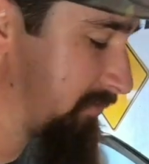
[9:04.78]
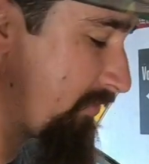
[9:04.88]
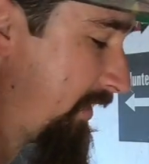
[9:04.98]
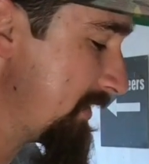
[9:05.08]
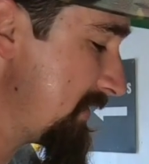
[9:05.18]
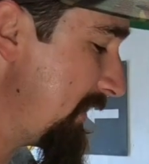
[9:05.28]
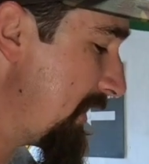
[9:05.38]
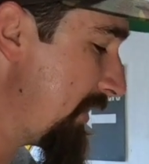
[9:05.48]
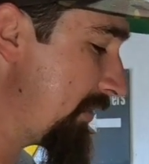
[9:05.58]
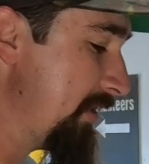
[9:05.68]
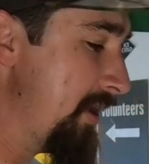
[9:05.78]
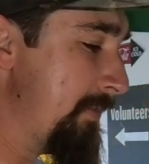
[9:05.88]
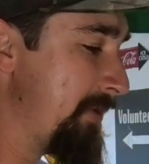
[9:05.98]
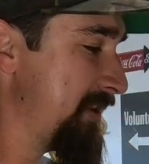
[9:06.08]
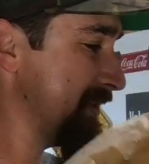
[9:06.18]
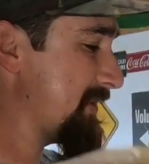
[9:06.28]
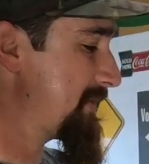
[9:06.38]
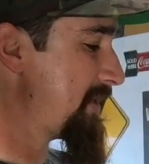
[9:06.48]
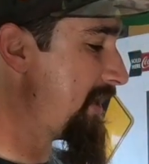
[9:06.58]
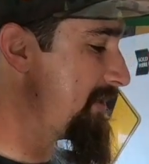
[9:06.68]
bring it together. But this
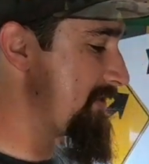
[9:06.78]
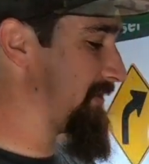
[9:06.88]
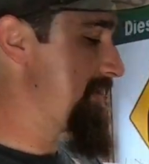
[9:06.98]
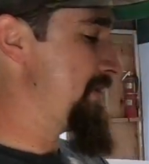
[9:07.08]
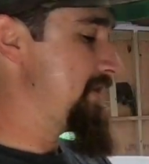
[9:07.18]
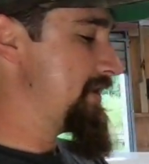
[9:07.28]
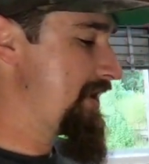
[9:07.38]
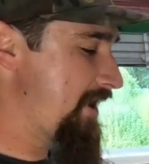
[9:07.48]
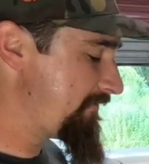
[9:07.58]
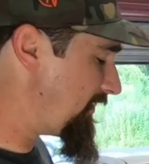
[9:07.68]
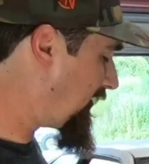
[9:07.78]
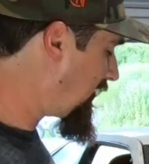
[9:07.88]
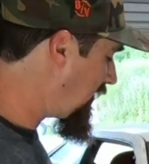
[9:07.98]
is nice, heavy,